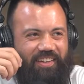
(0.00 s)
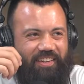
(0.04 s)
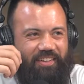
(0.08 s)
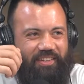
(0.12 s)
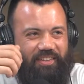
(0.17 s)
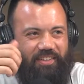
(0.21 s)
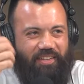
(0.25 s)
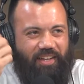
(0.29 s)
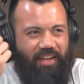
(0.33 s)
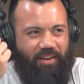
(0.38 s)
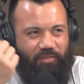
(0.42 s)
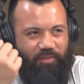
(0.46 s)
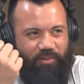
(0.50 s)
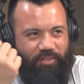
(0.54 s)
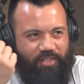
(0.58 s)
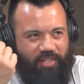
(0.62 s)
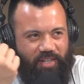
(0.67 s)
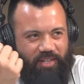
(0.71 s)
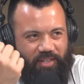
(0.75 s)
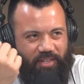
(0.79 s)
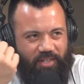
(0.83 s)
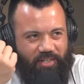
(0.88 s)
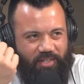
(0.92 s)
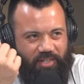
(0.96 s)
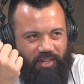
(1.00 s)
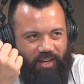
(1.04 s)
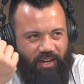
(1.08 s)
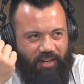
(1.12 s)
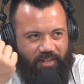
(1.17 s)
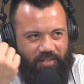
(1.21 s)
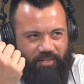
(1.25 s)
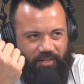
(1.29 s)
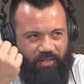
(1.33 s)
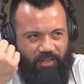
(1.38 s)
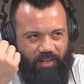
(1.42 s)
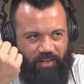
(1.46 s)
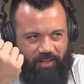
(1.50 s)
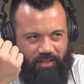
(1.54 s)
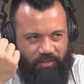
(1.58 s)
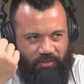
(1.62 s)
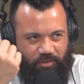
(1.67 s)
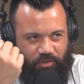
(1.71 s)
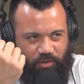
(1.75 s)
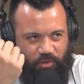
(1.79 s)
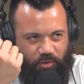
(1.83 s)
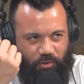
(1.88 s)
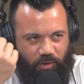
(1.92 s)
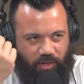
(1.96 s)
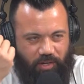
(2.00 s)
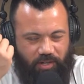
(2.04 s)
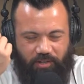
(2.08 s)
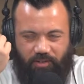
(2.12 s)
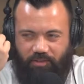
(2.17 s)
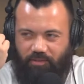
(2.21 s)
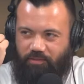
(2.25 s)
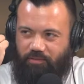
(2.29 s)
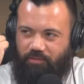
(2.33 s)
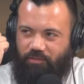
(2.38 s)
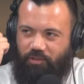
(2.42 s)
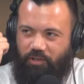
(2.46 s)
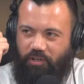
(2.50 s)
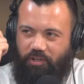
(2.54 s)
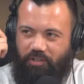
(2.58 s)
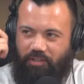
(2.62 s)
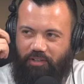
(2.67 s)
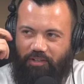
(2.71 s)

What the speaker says: Never send this guy to like a trade deal.